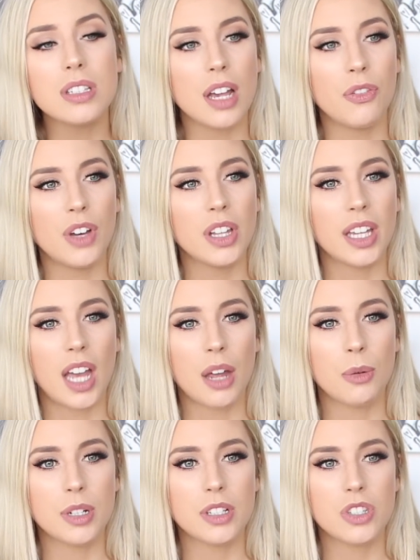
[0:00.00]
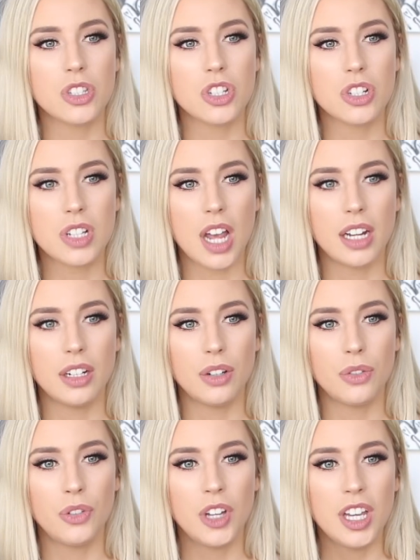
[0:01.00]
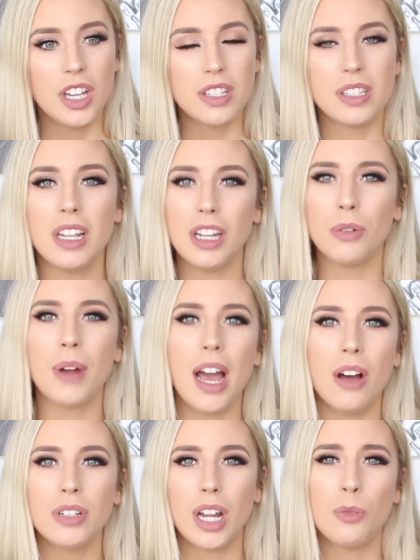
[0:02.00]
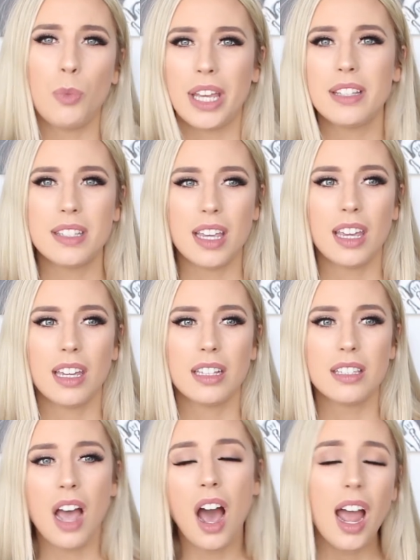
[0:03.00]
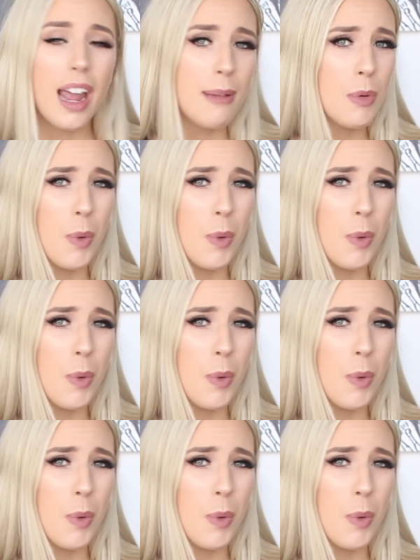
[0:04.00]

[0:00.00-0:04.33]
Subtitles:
I felt like I was just kind of sitting around and wasting time,